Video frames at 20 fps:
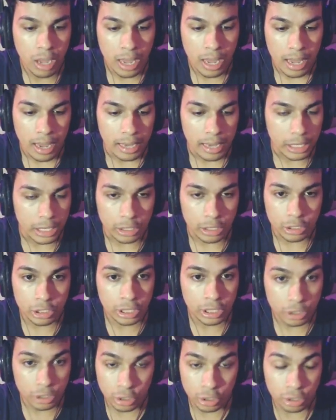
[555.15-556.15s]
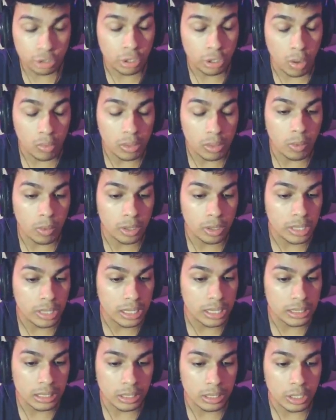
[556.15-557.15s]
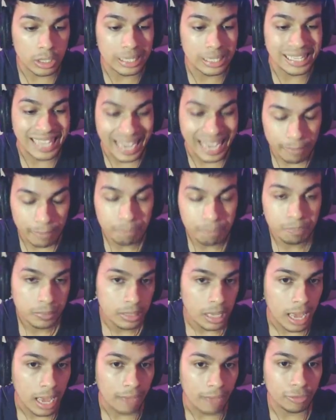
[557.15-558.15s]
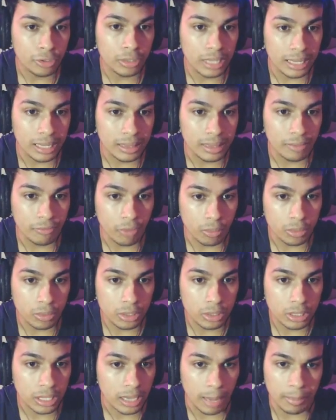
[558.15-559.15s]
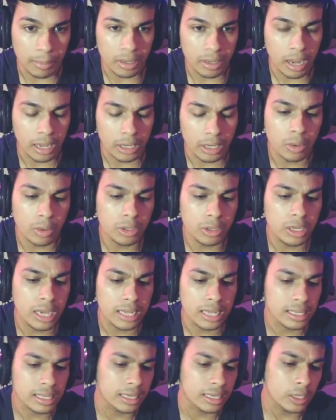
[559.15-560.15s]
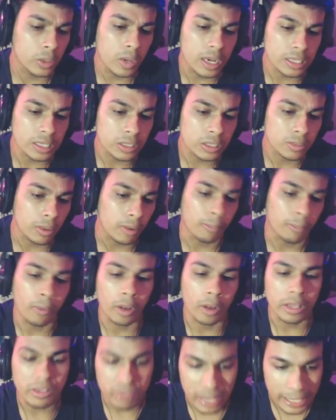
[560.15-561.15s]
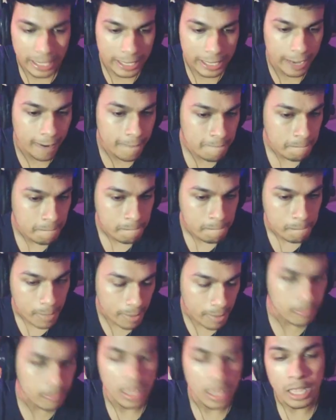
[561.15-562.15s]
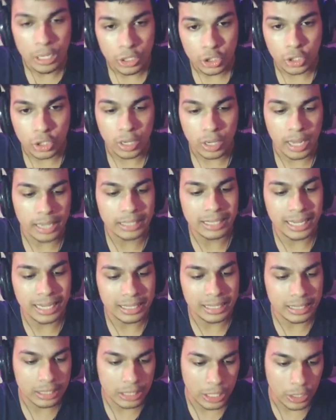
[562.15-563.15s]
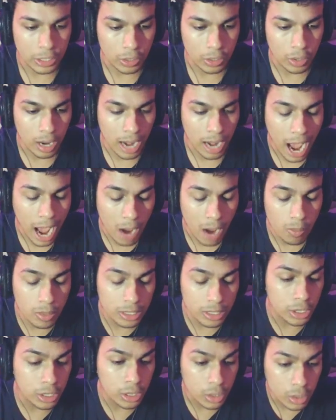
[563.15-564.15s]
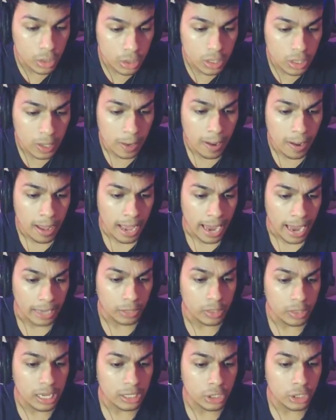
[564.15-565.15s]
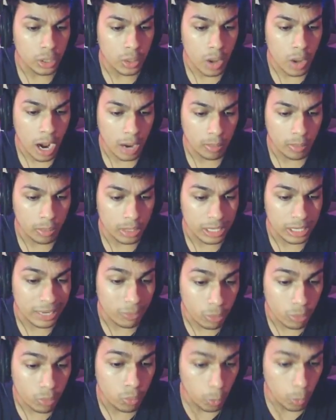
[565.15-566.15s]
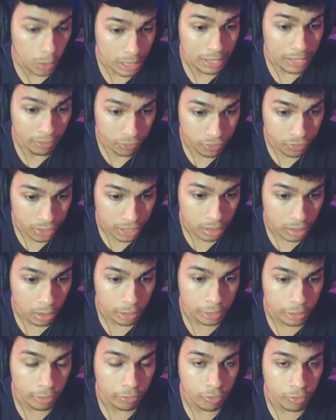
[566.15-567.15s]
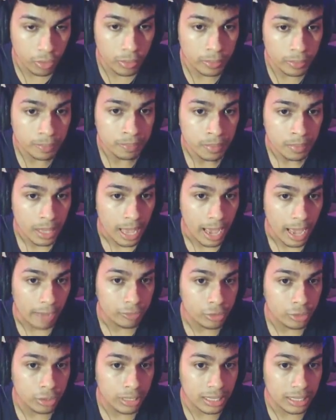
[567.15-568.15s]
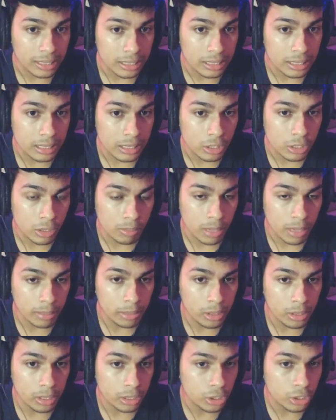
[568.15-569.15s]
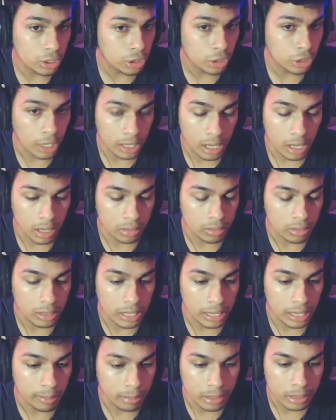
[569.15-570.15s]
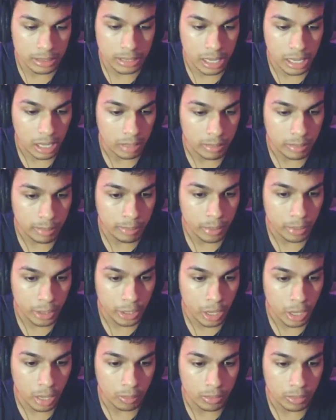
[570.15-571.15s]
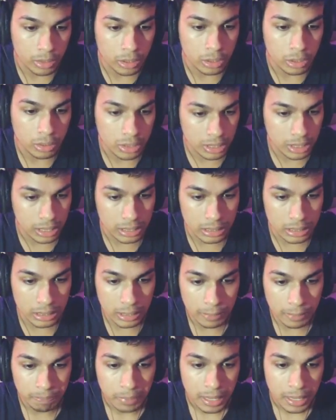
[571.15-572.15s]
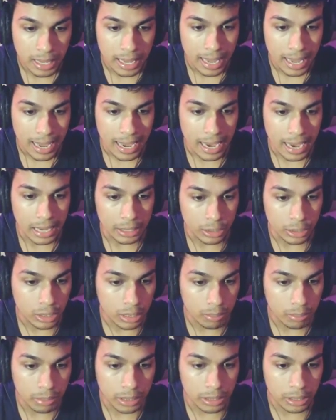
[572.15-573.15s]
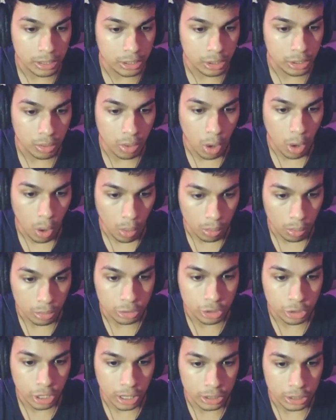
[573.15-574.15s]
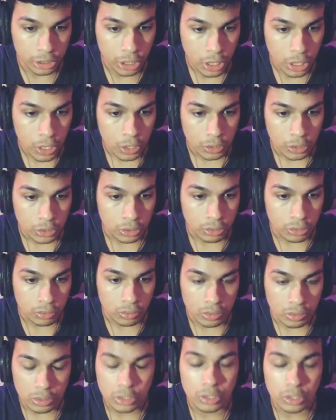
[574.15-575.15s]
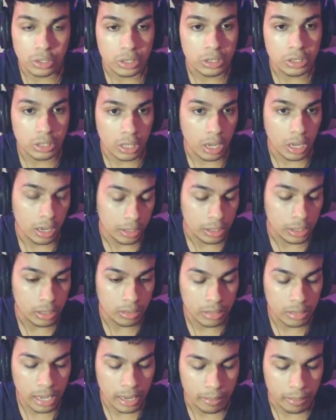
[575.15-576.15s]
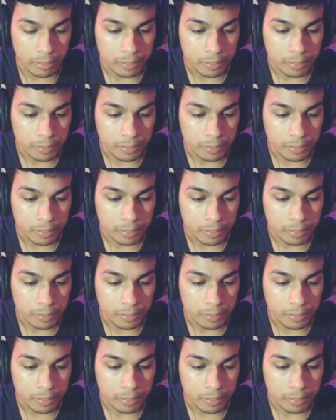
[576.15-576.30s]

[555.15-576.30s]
you know, to show them what you guys are gonna get after you get the phone skin. I mean, I know you guys, like, you guys are probably thinking, mm, should I take the skin or not? How would it look? And you guys don't know how would, it would really feel on your phone after you get the skin. So maybe you can just check out the gameplays that I'll be putting on with the new skins, and you can be your own judge to to this uh, you know, game.